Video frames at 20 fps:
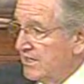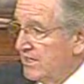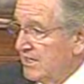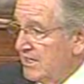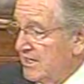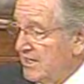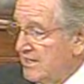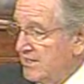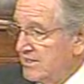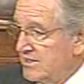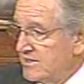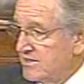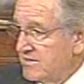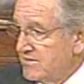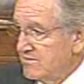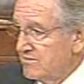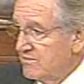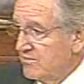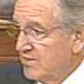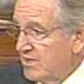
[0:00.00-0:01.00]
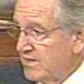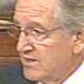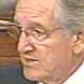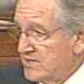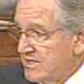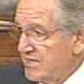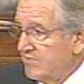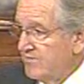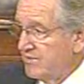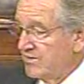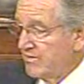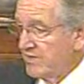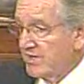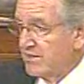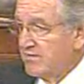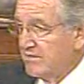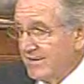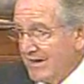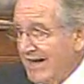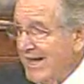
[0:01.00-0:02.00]
I just want to say for the
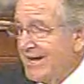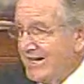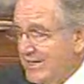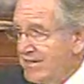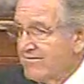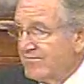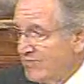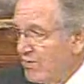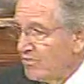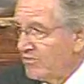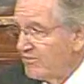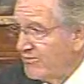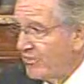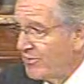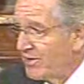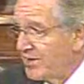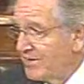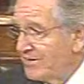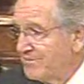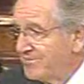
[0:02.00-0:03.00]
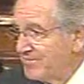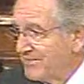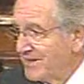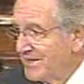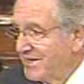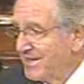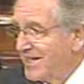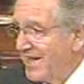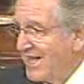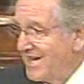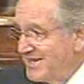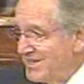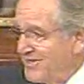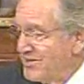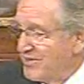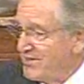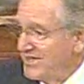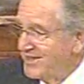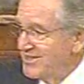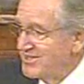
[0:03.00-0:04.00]
record, I didn't vote for it. And
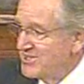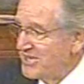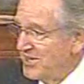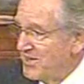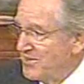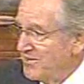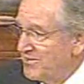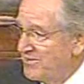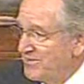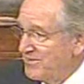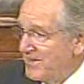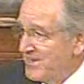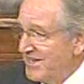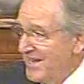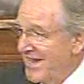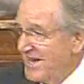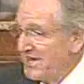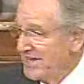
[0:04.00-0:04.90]
neither did the senator from Connecticut.